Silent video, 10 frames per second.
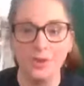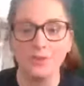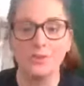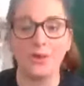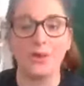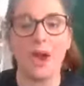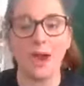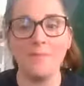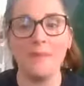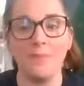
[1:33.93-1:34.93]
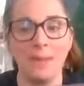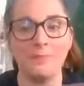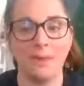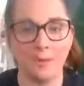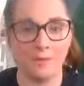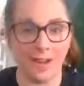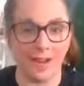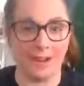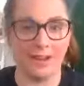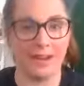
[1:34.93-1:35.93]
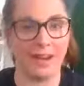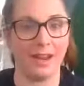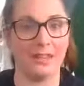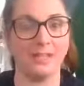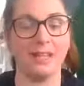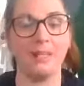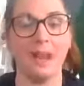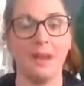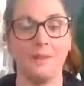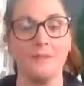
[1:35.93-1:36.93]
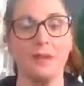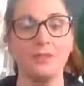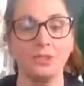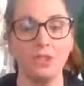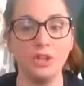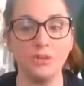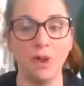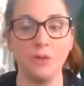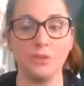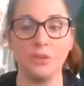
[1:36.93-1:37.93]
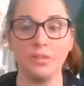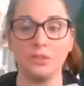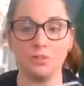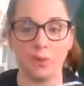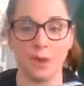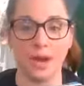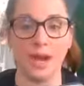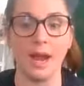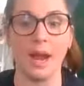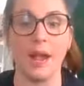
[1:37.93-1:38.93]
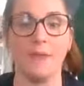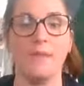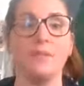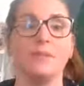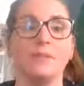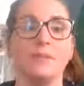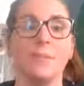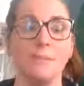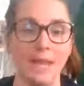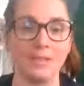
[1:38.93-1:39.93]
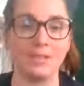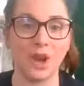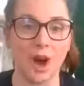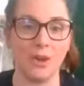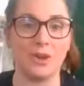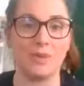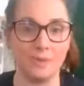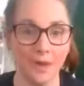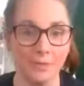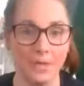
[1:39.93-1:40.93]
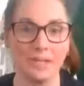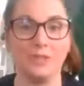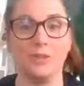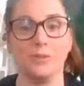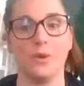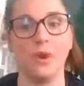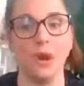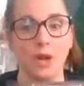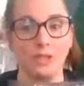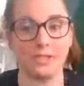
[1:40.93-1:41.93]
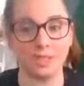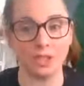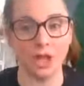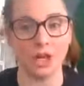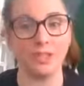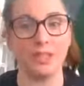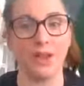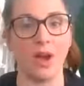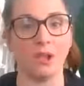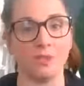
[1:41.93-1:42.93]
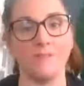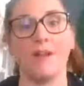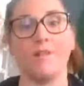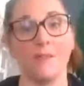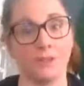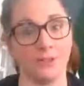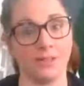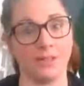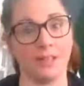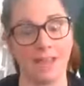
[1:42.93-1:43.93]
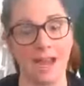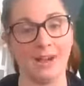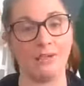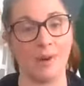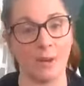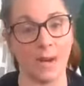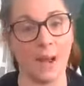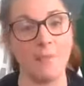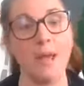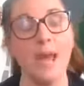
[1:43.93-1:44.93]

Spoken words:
So I'm a big, big fan. And she wrote this story. It was based on her family. So her sisters and all of their adventures that they had growing up.